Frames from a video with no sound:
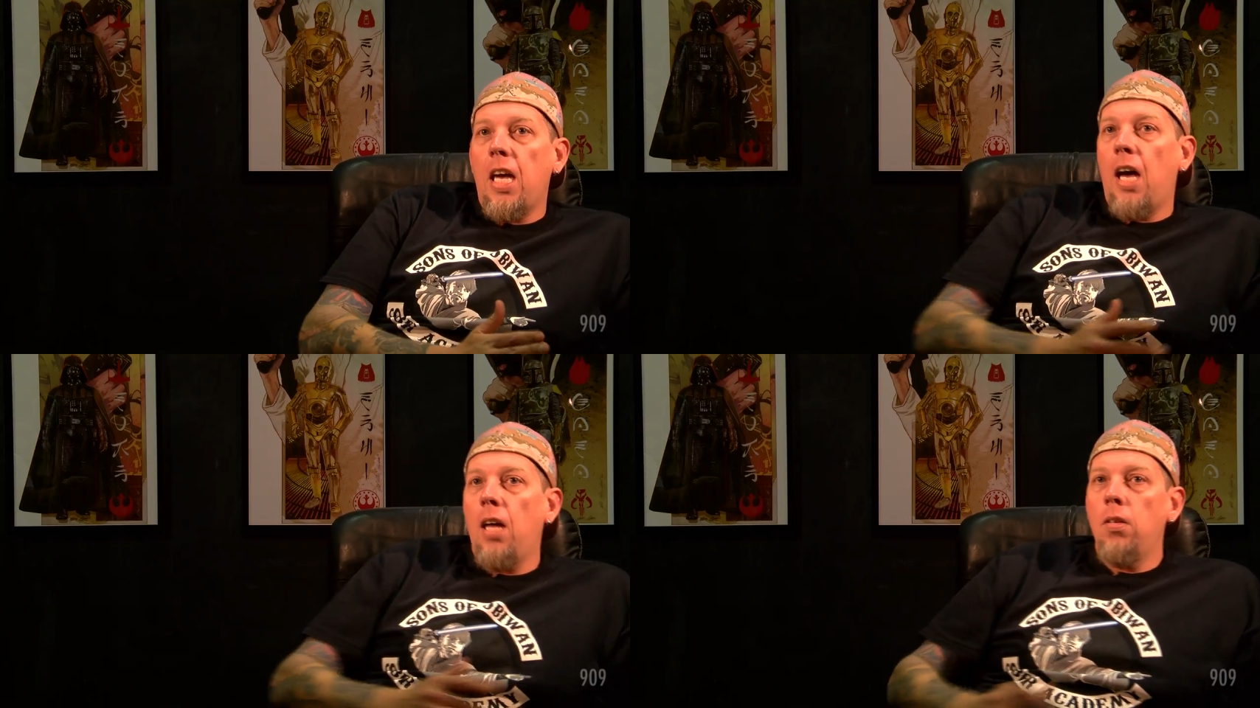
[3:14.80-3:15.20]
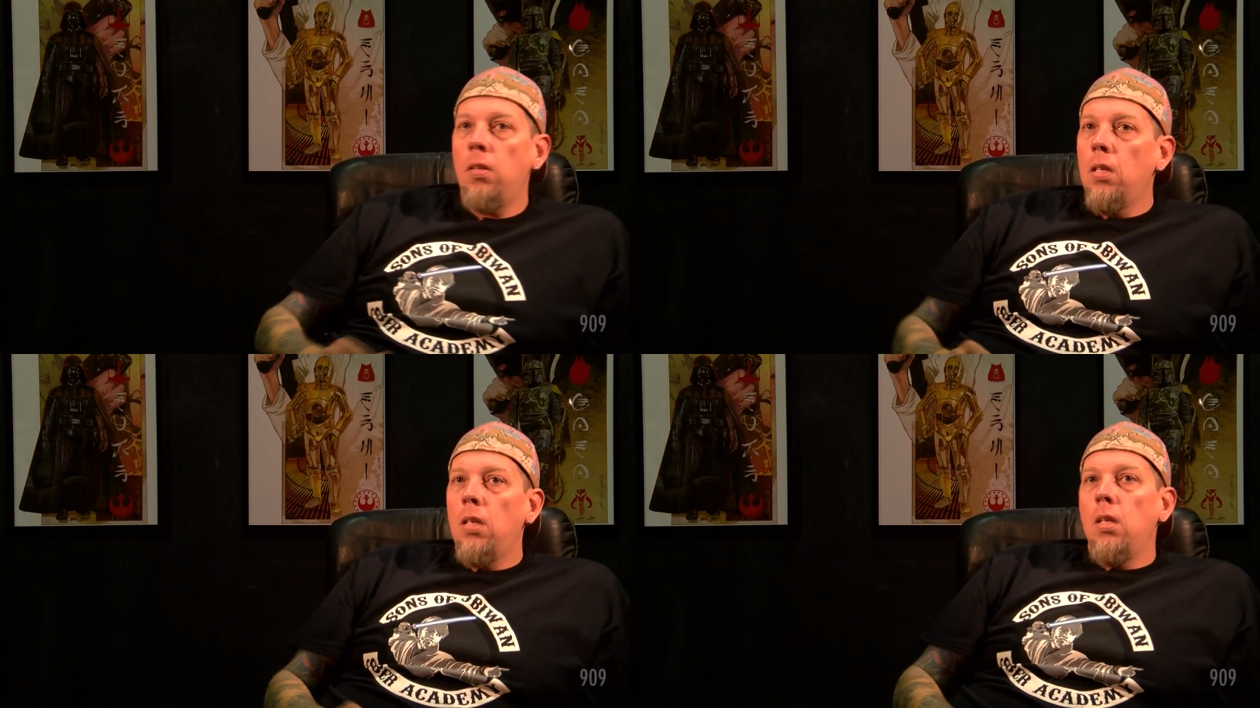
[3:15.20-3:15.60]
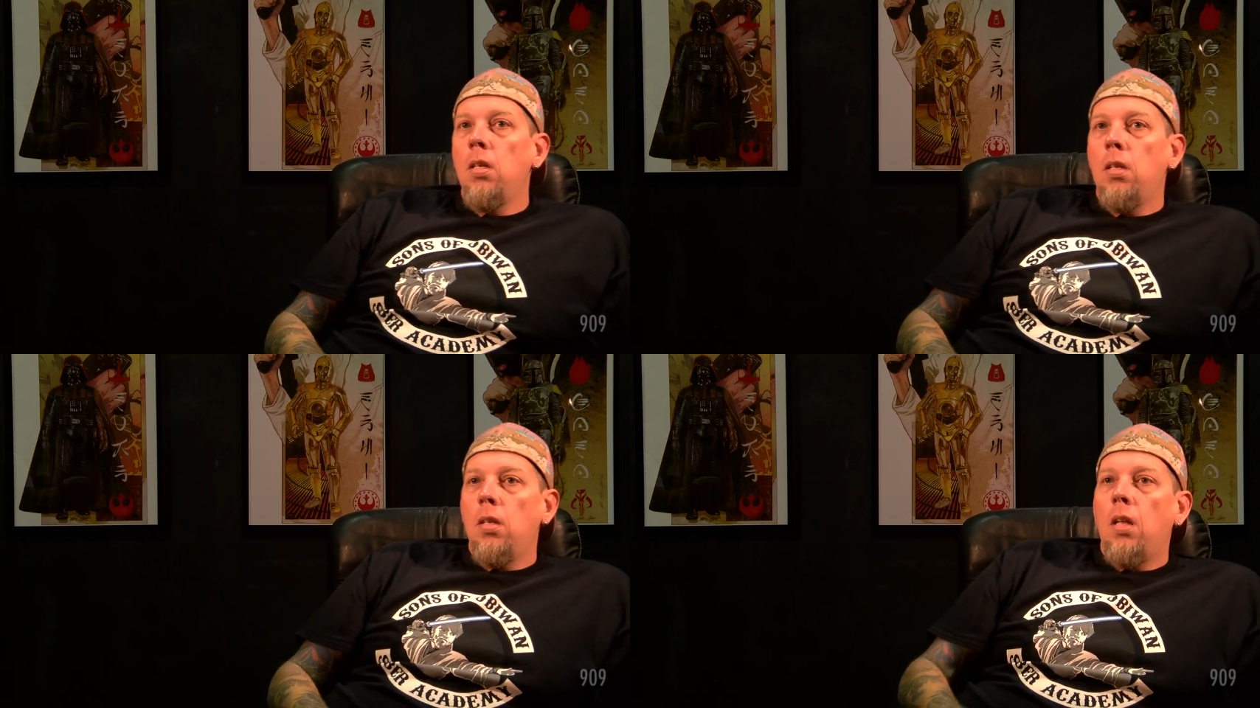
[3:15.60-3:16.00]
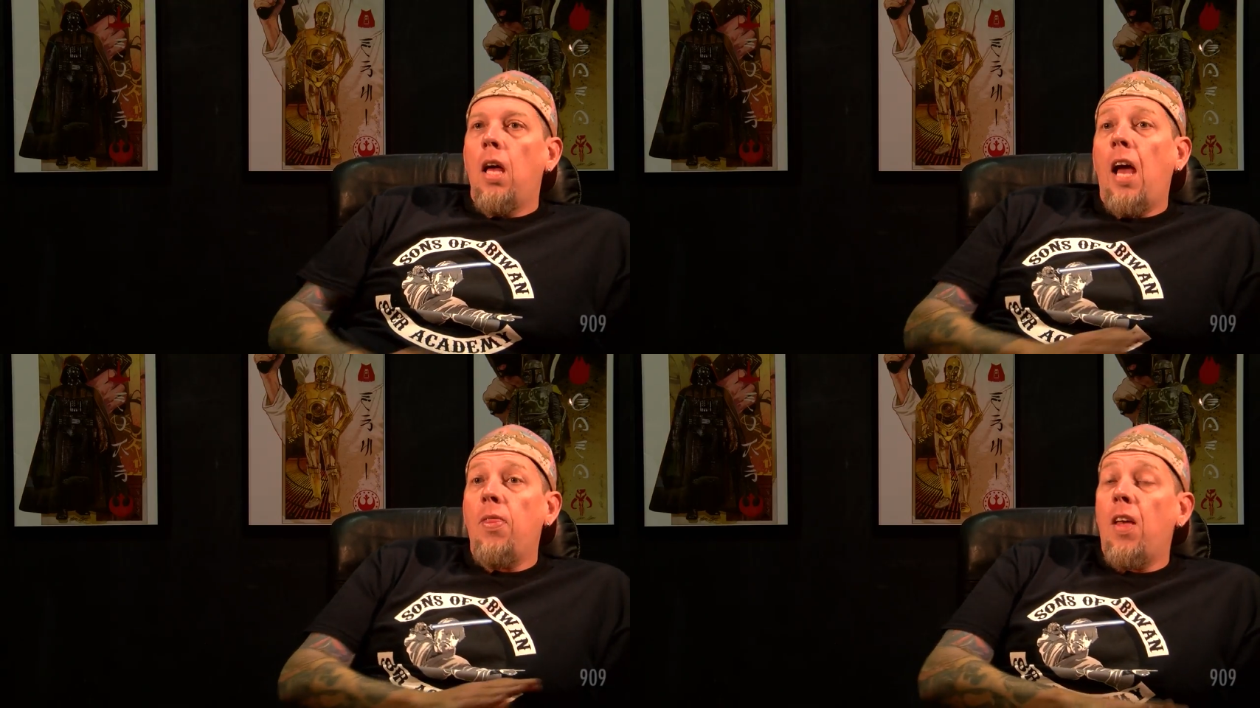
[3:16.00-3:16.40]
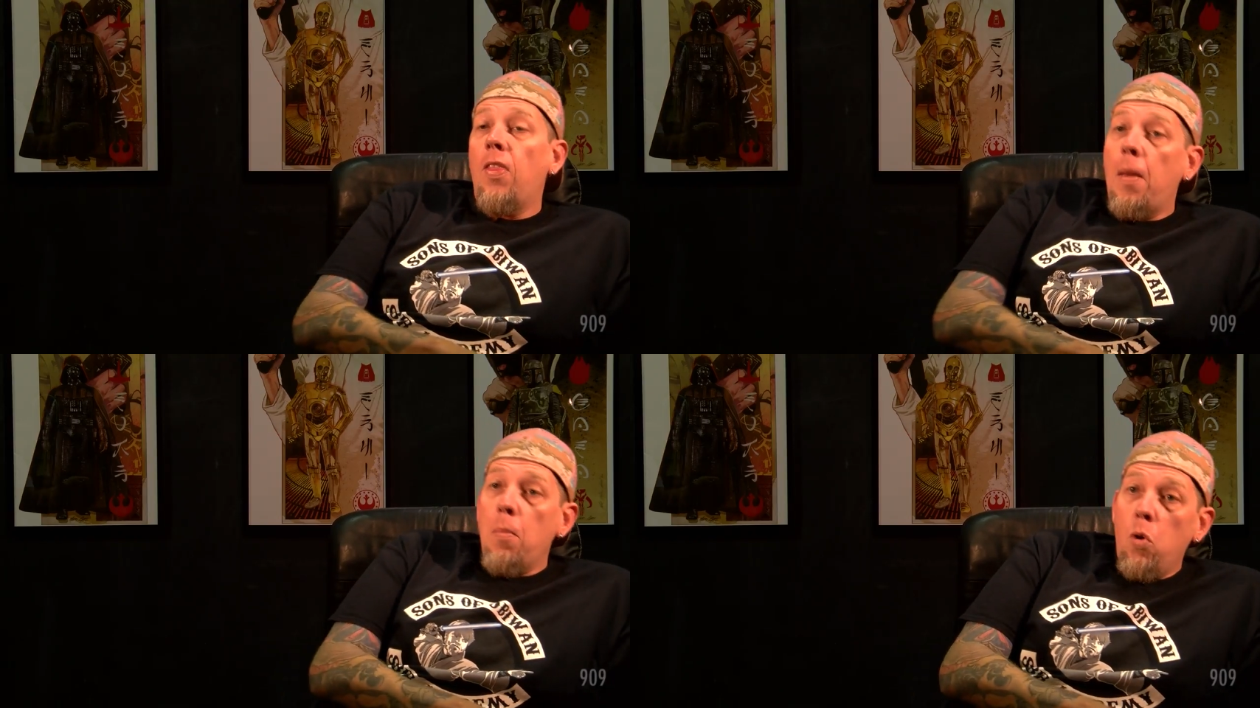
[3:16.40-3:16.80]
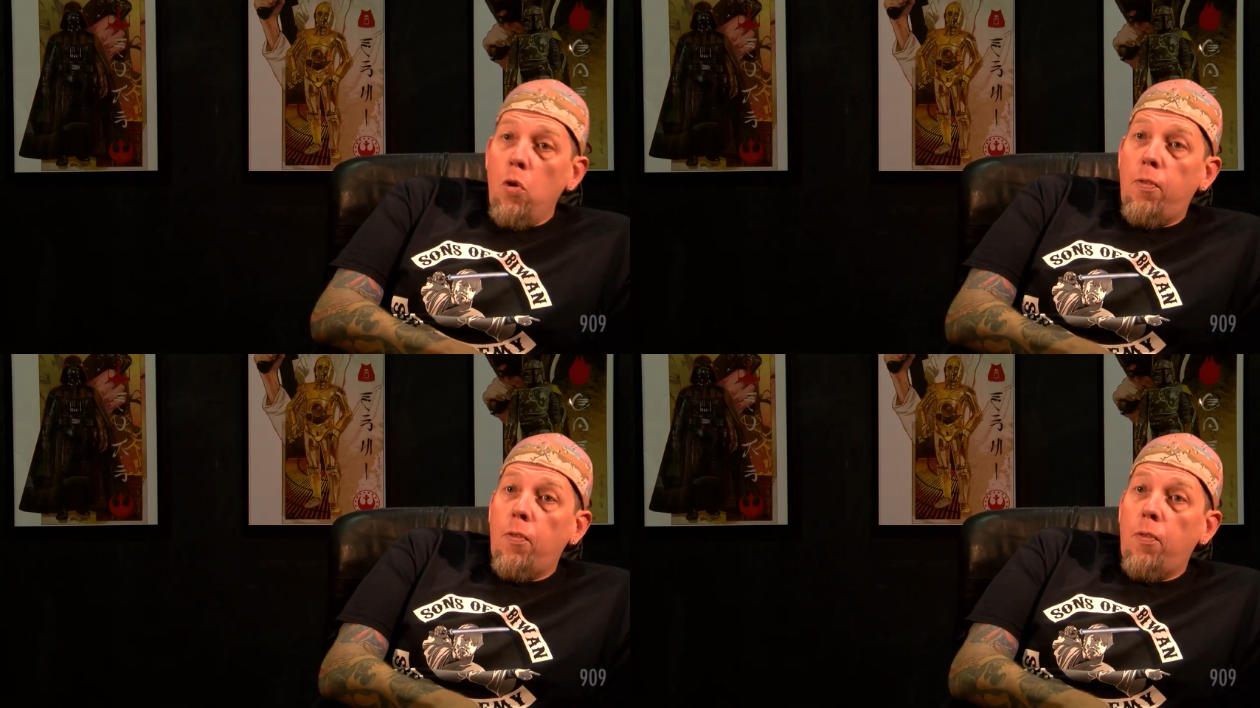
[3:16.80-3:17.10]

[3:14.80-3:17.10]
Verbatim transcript: here and then they move